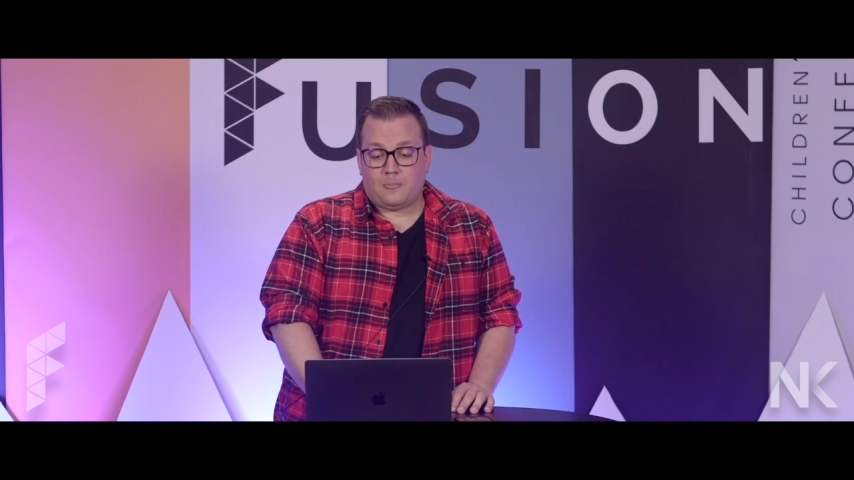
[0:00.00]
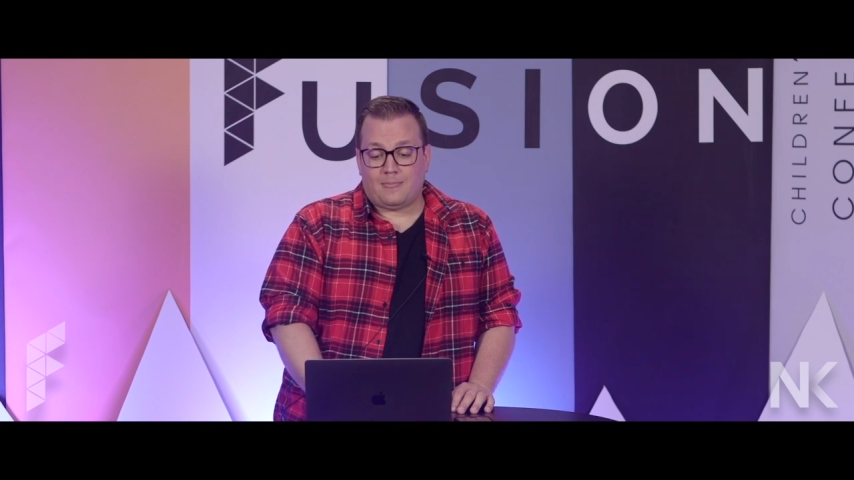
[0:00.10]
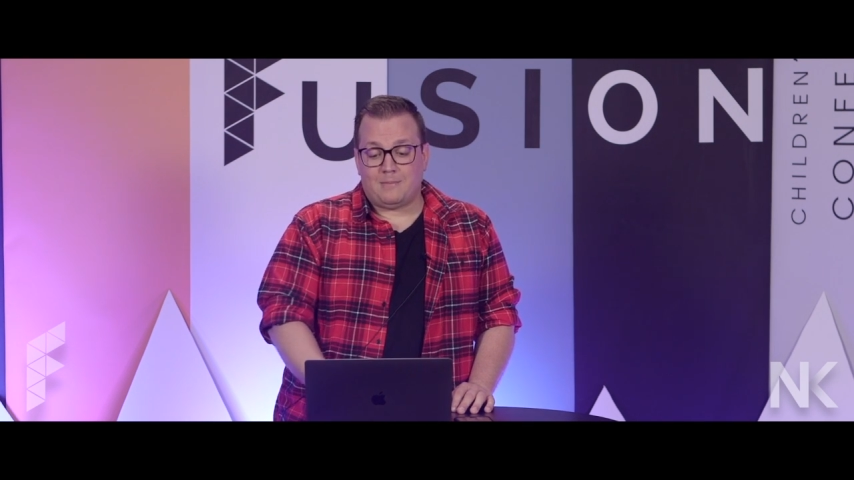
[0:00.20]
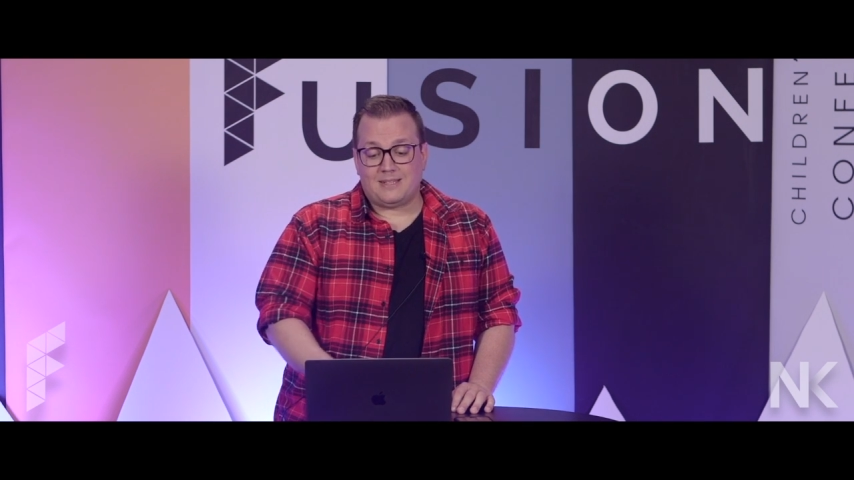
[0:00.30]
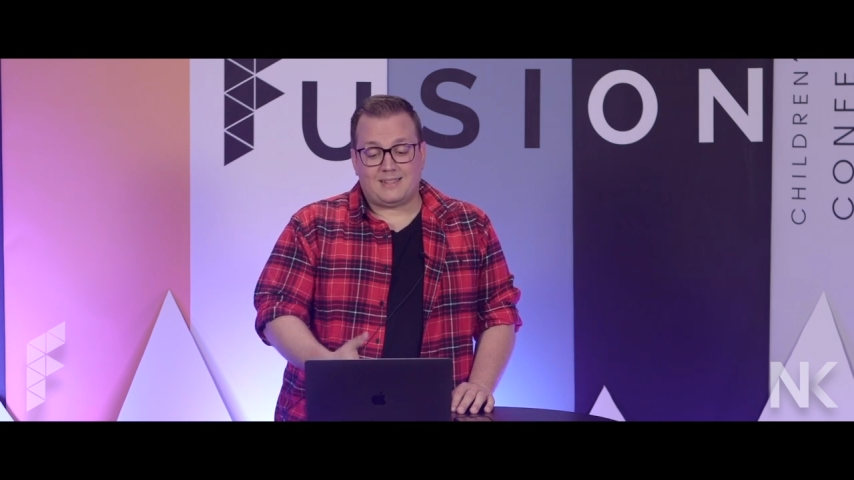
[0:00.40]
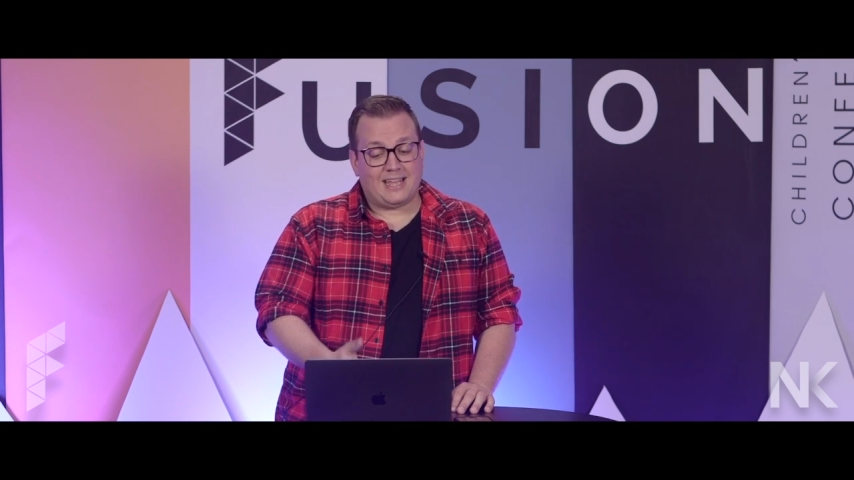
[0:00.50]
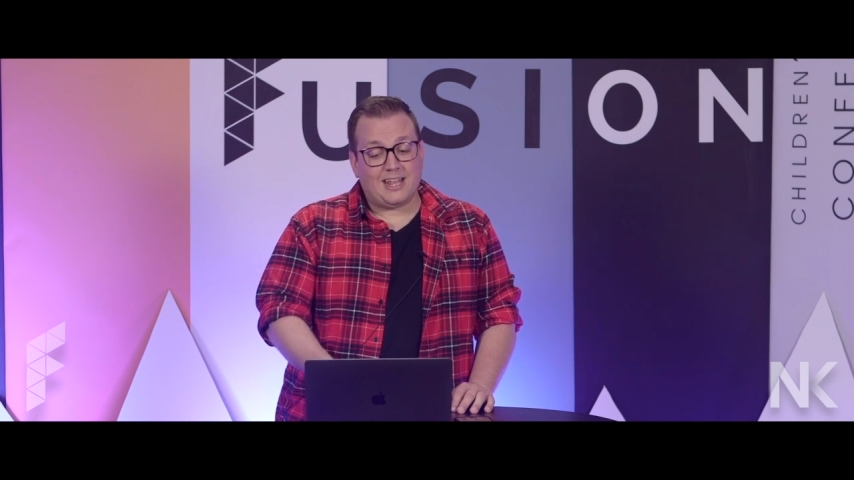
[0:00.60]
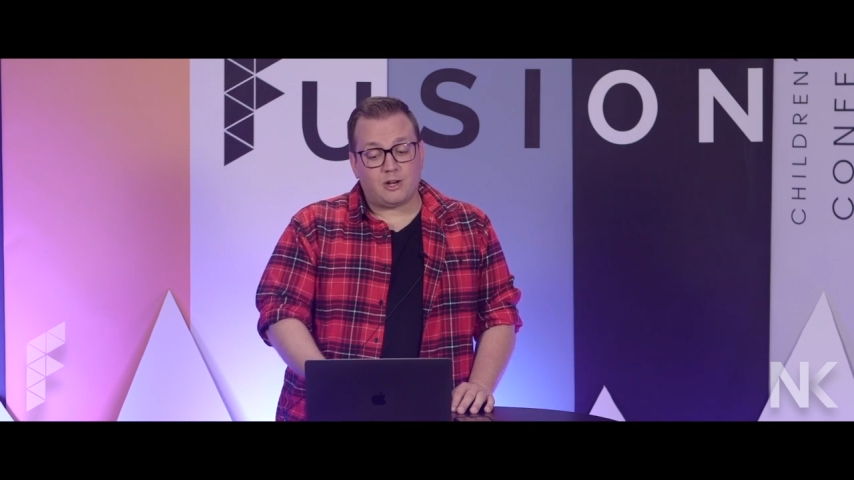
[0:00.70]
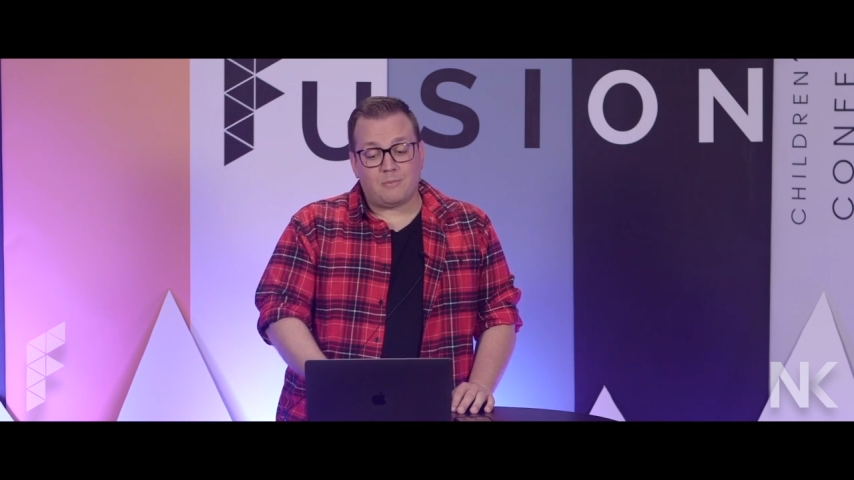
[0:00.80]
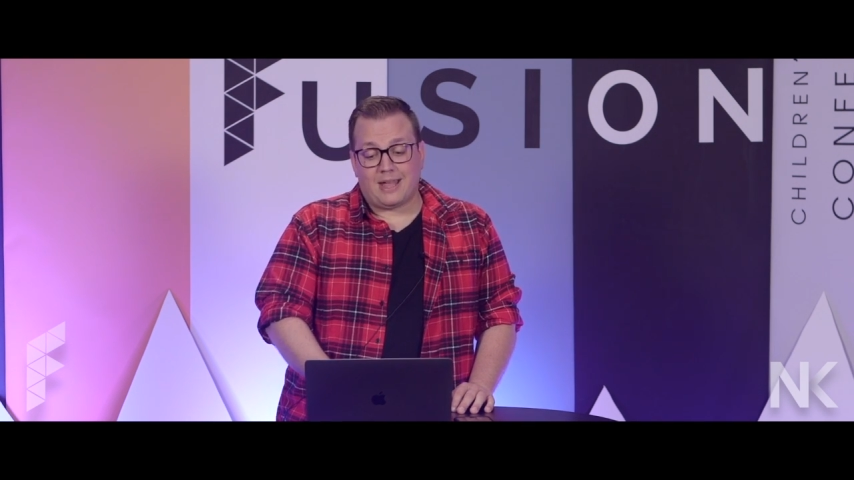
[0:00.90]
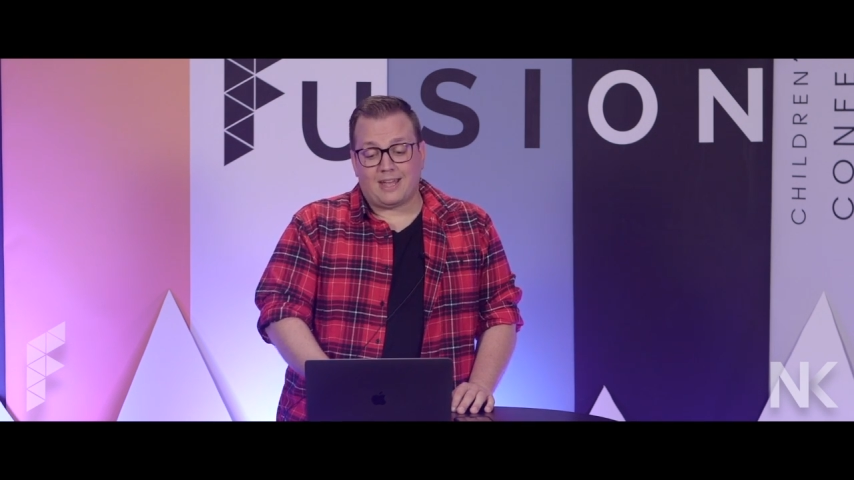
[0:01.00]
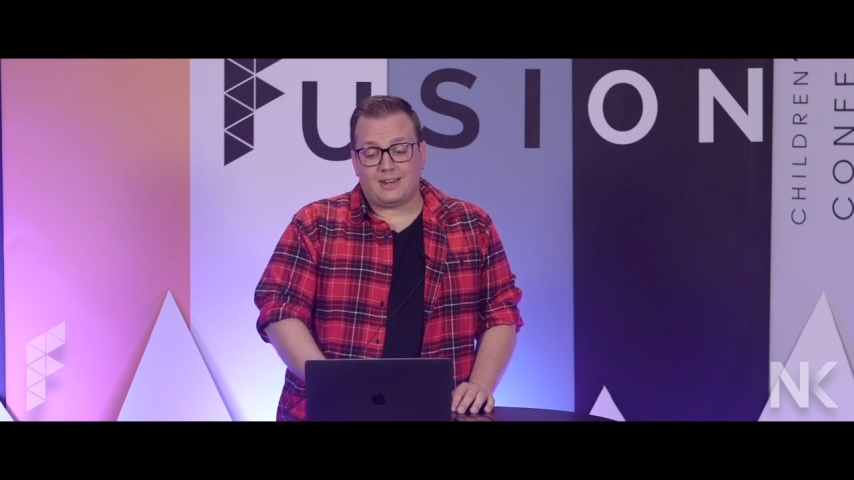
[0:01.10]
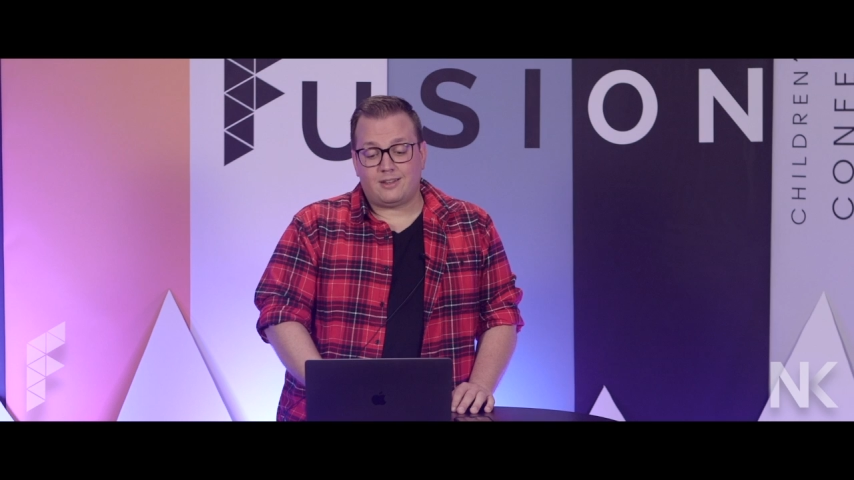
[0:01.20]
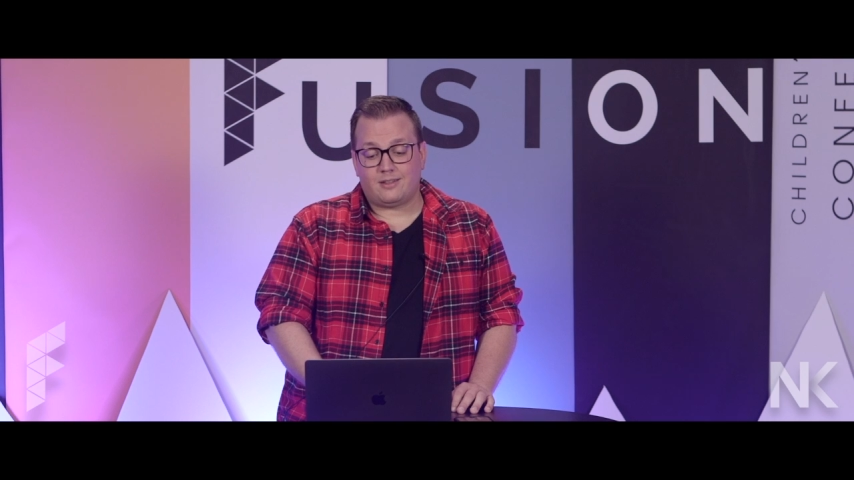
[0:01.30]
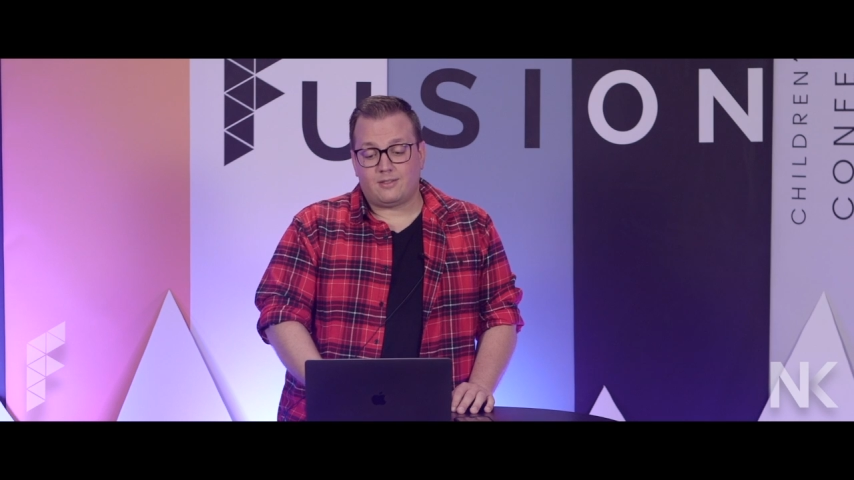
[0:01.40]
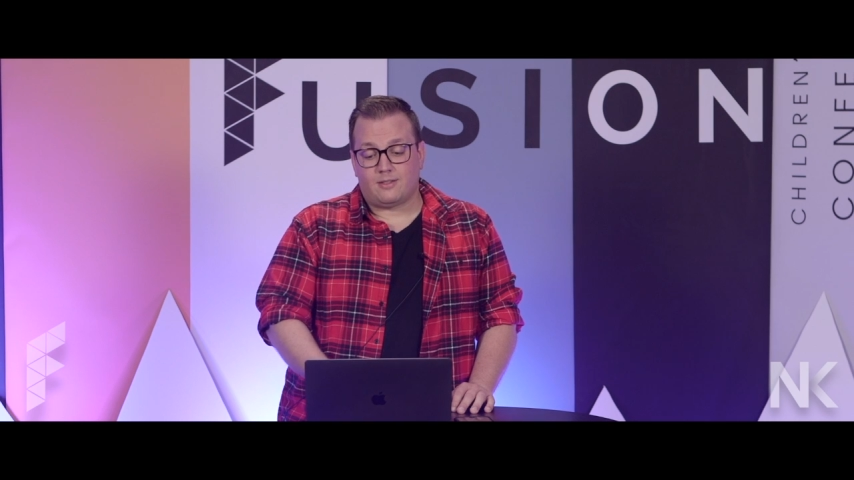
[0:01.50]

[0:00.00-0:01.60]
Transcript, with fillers: That means the inner man,